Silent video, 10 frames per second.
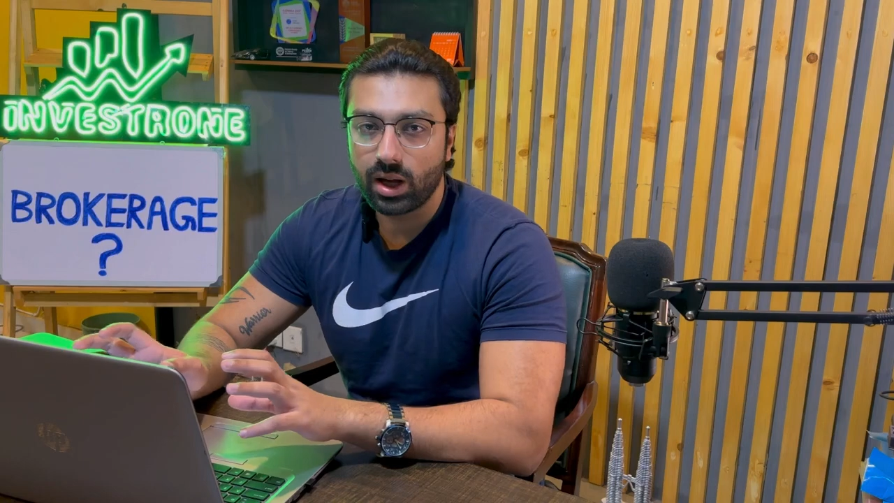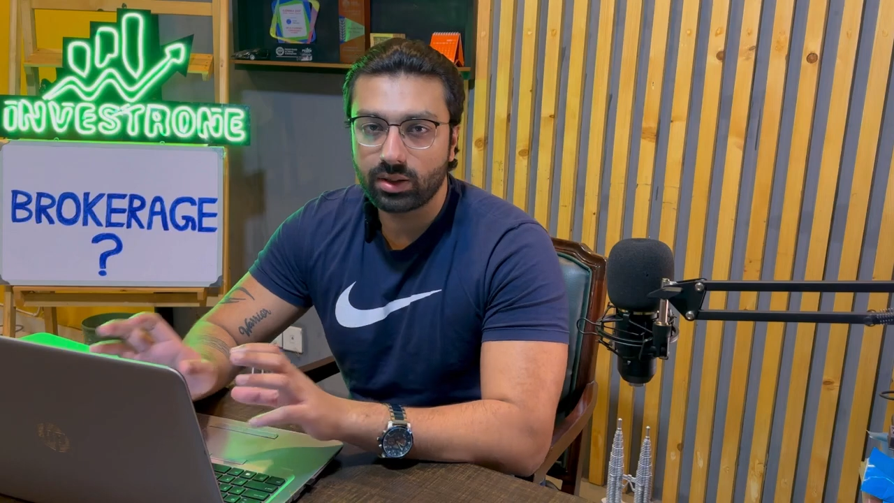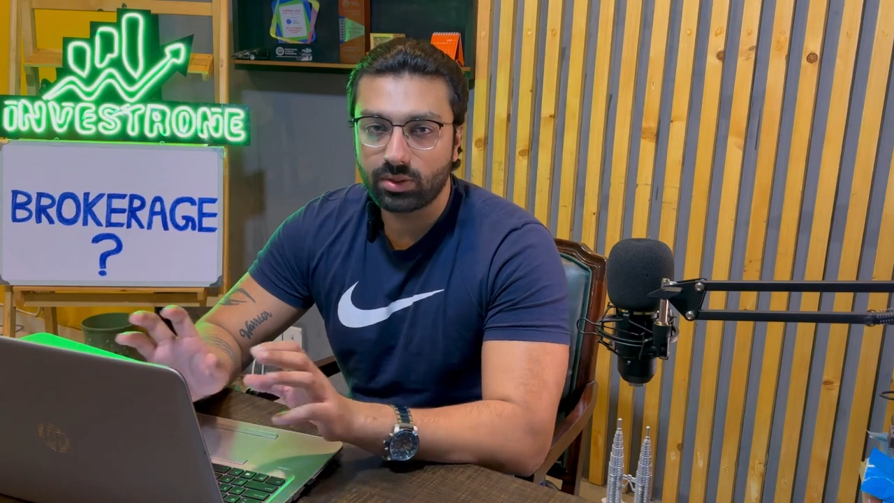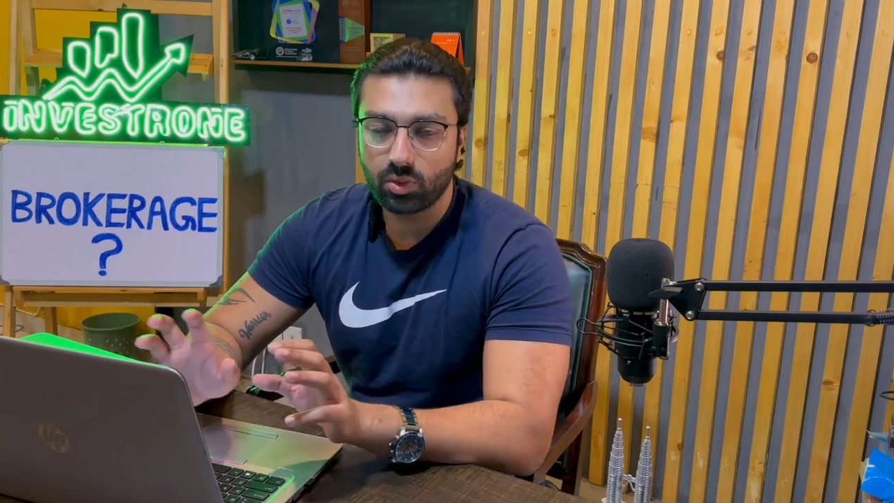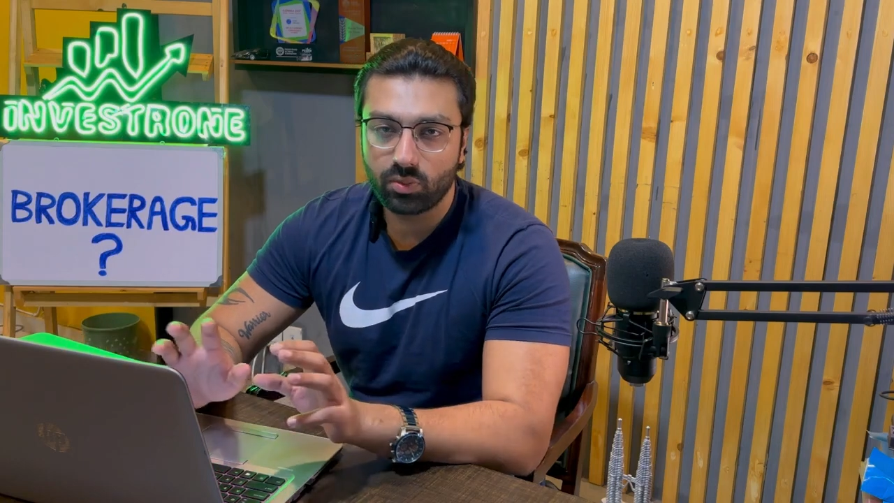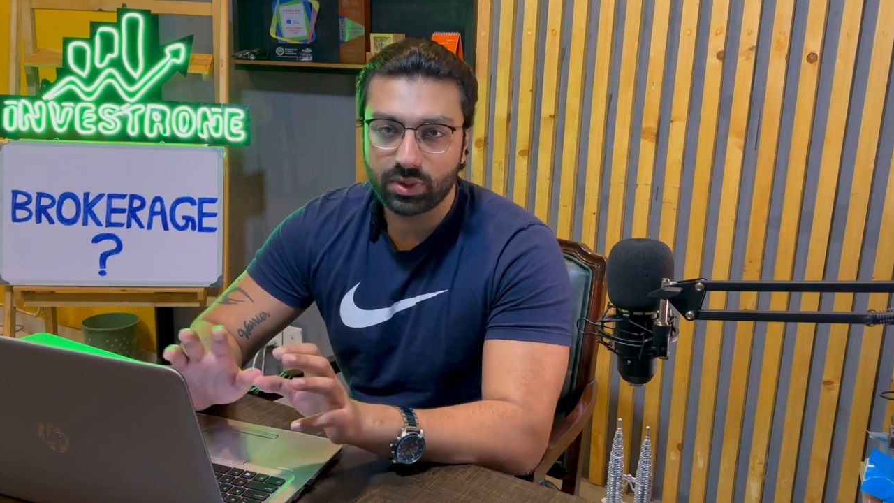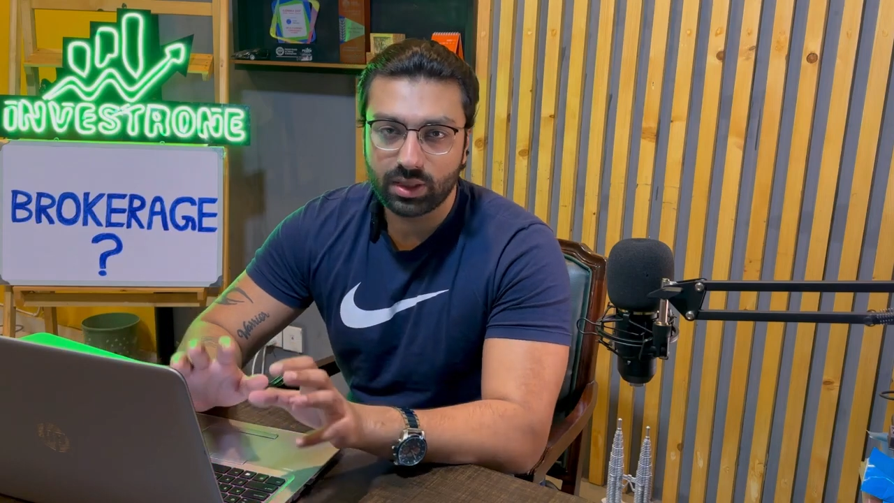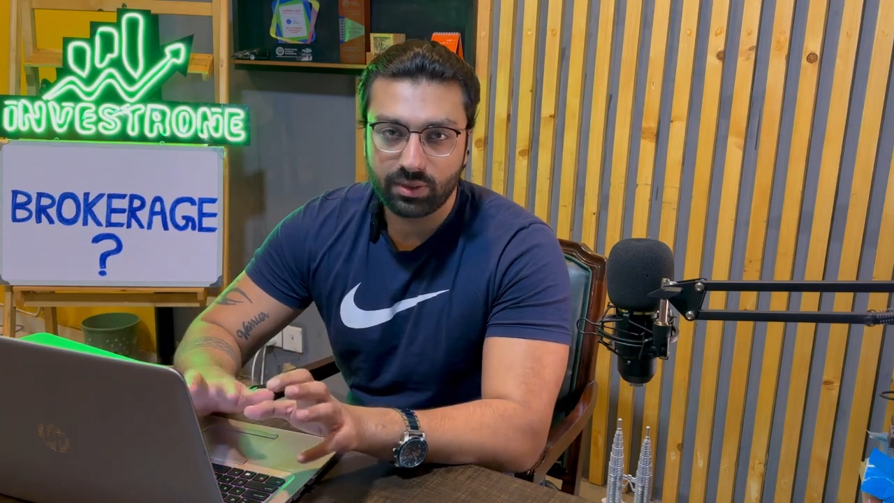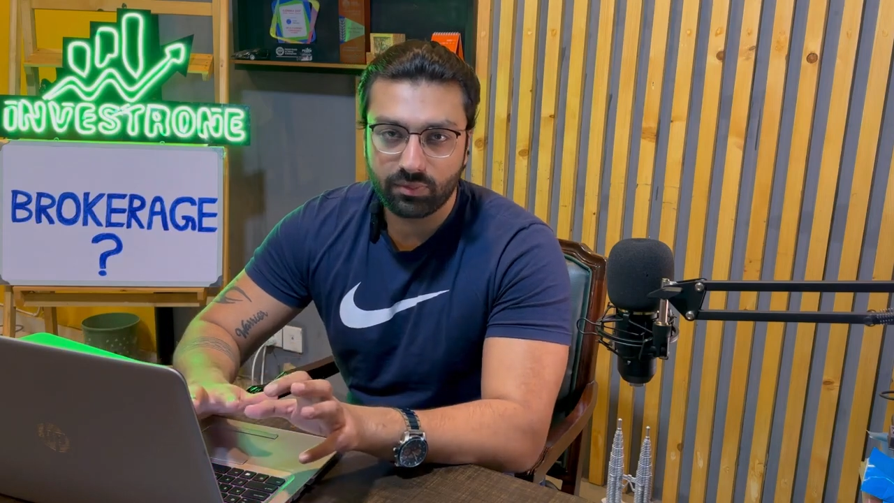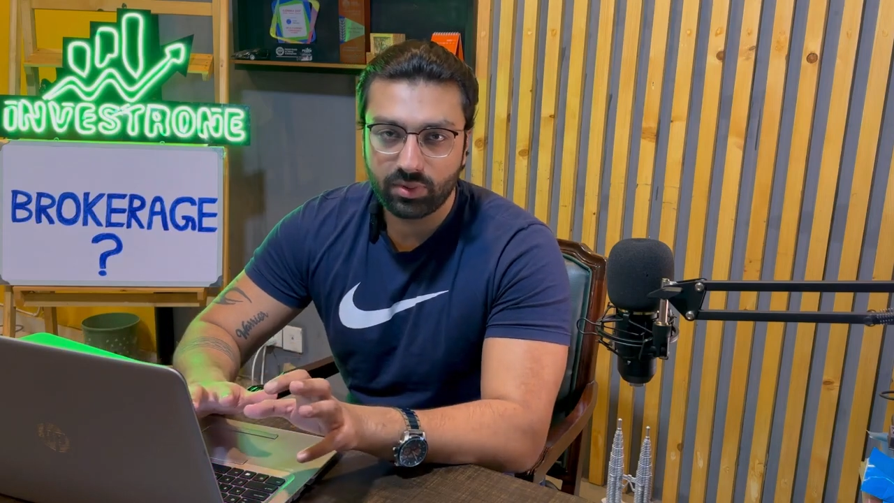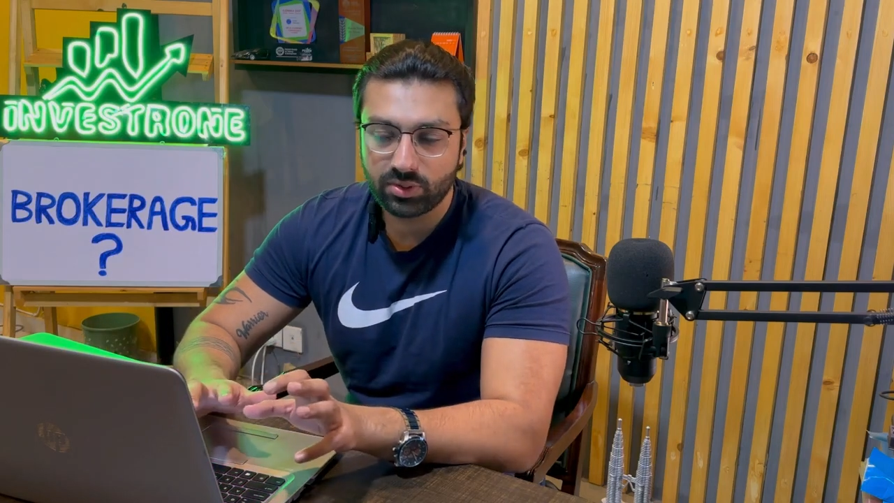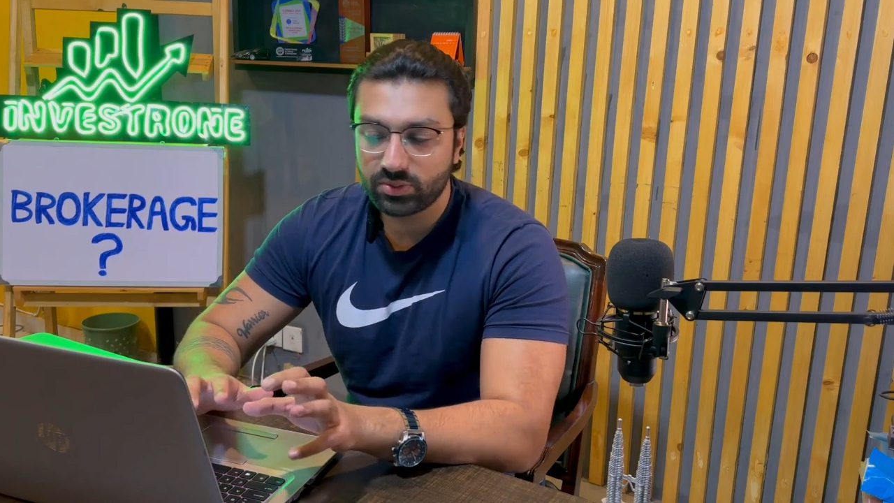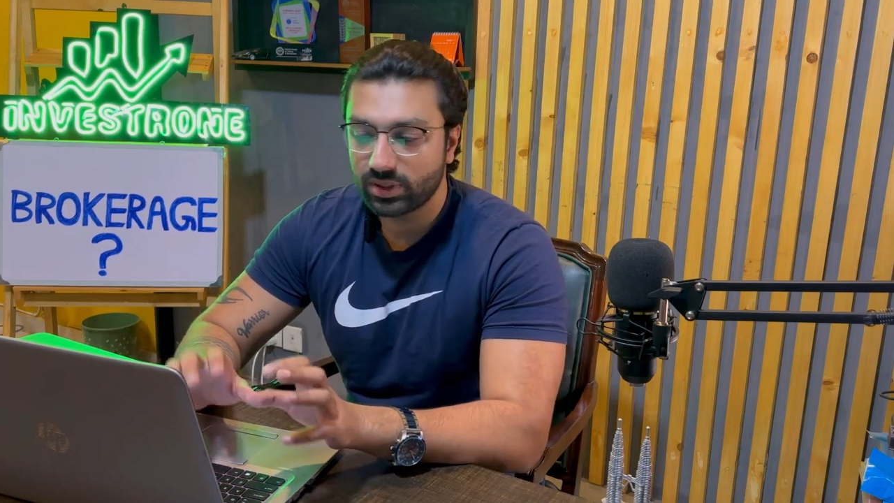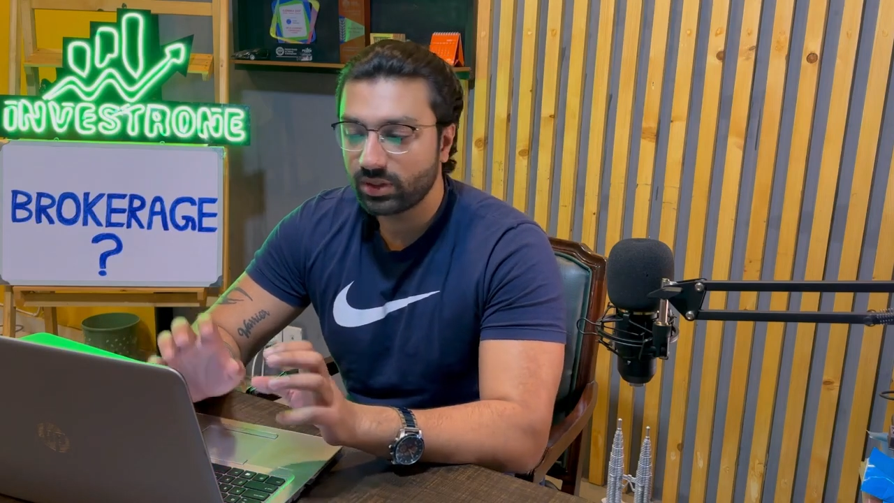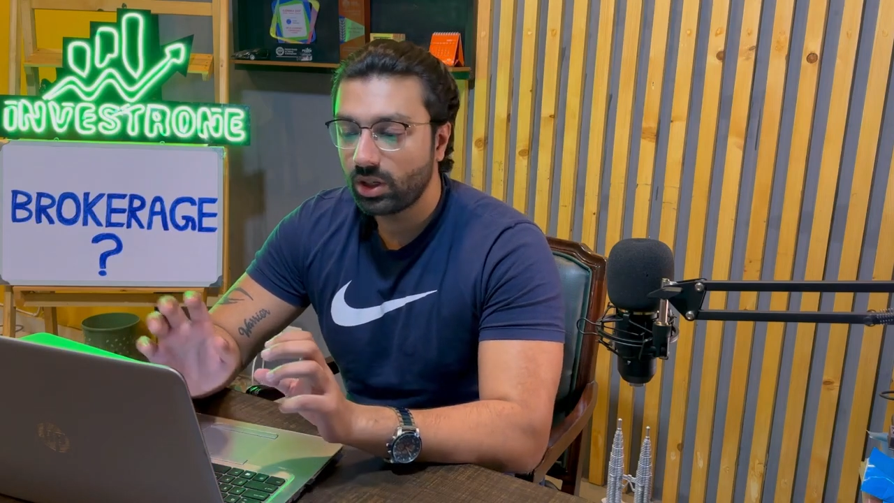either go with the leverage
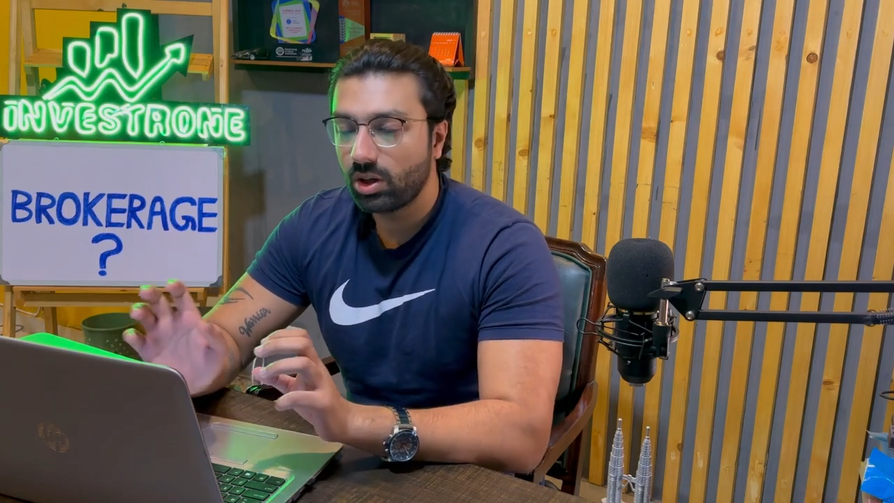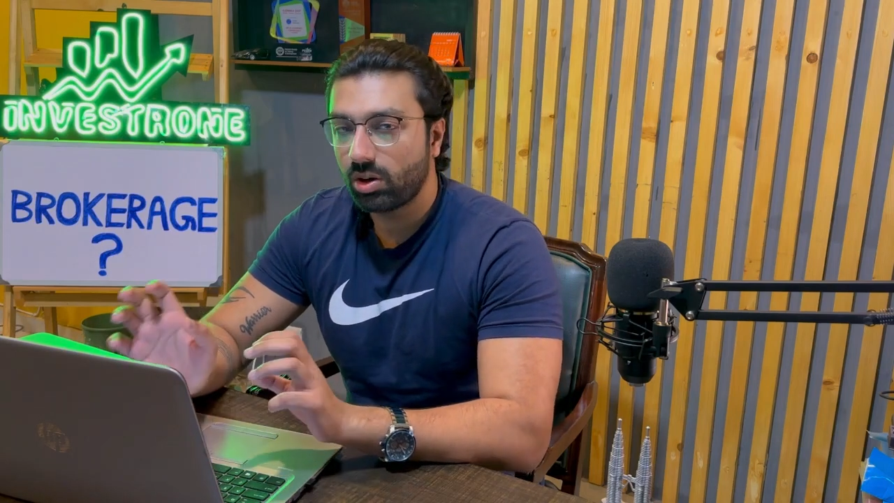one